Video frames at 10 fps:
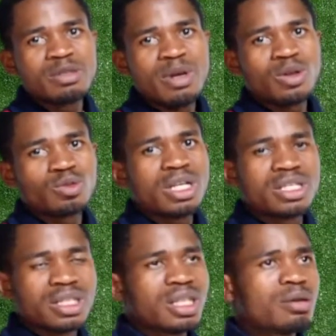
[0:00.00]
-1 is
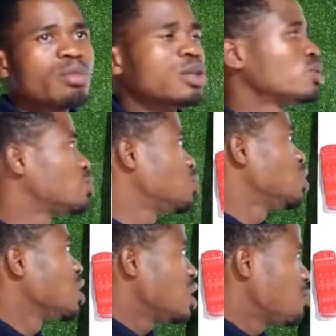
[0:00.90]
greater than -2
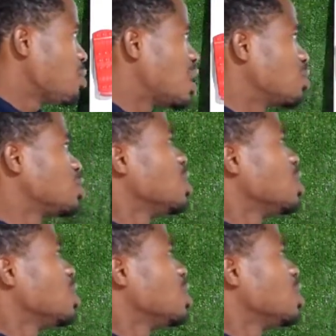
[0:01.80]
in minus.